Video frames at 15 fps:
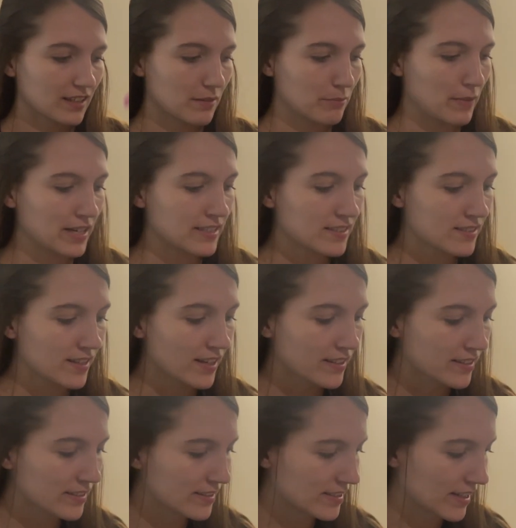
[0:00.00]
my
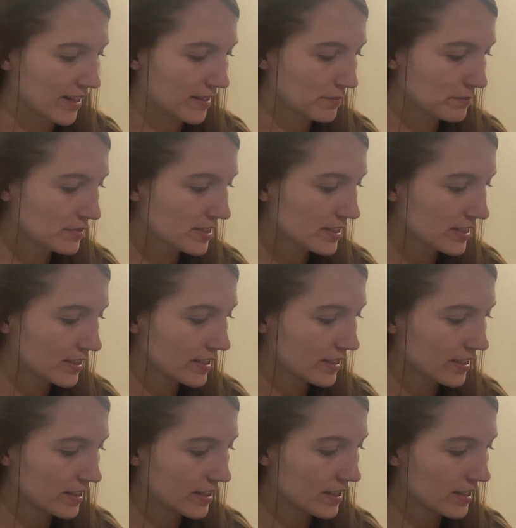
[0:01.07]
second attempt
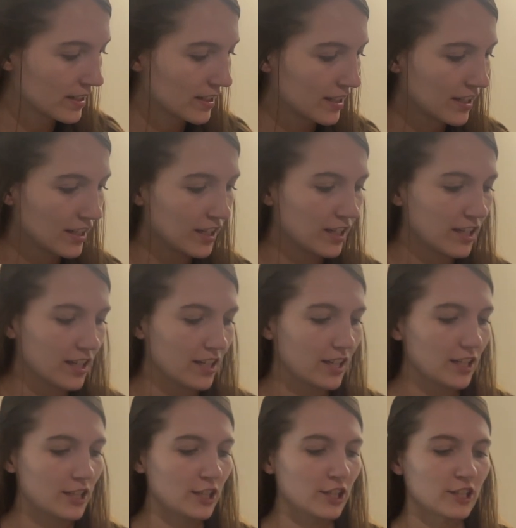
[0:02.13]

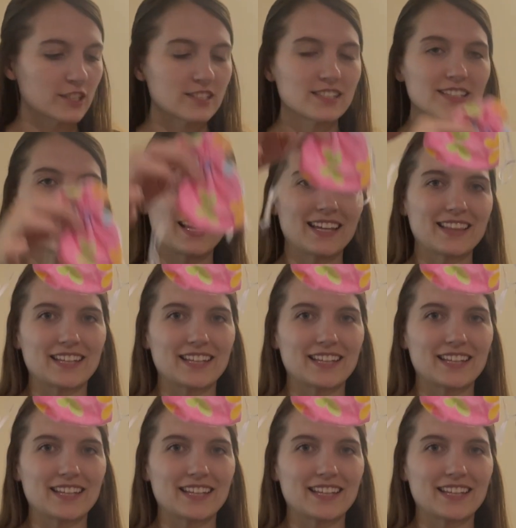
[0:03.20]
looked like